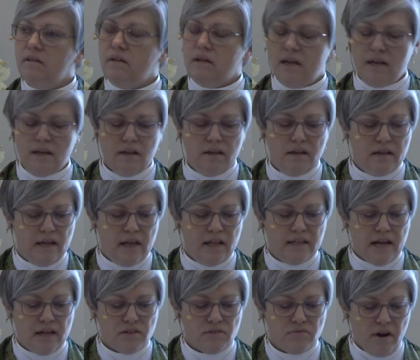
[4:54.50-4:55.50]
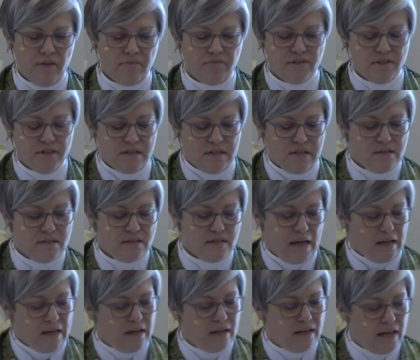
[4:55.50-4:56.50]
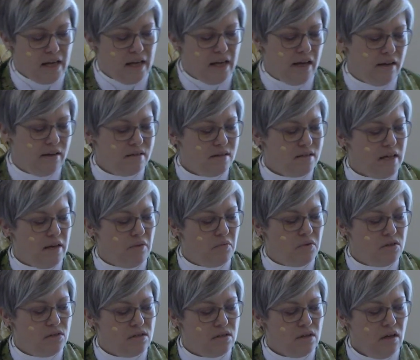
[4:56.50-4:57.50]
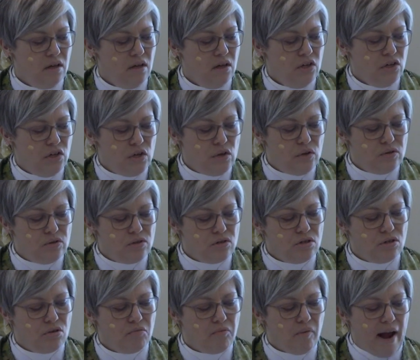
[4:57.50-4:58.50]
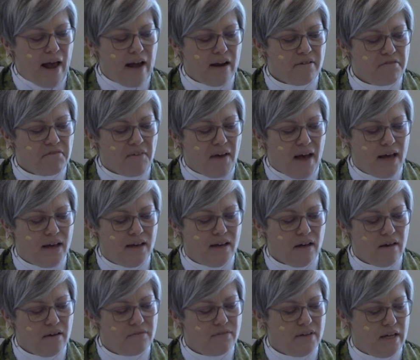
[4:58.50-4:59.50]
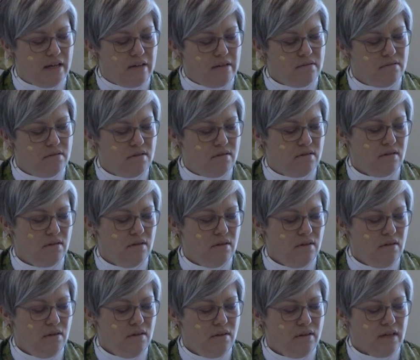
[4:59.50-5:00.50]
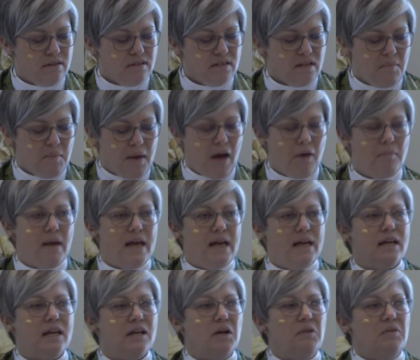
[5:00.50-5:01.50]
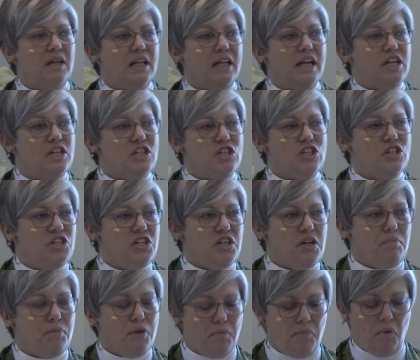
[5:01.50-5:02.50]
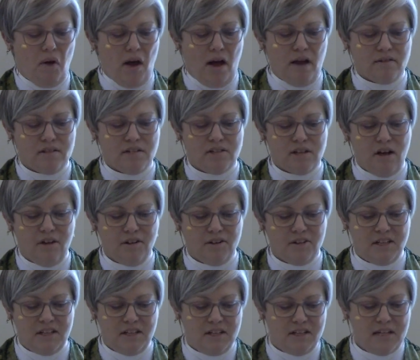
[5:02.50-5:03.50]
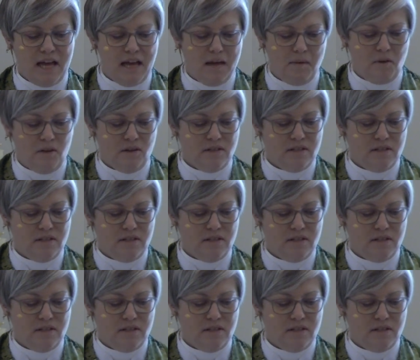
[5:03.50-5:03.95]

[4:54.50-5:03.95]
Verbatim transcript: In, and that's referenced in 2 Kings. It was used to ratify covenants that somehow making a relationship, you brought salt to the table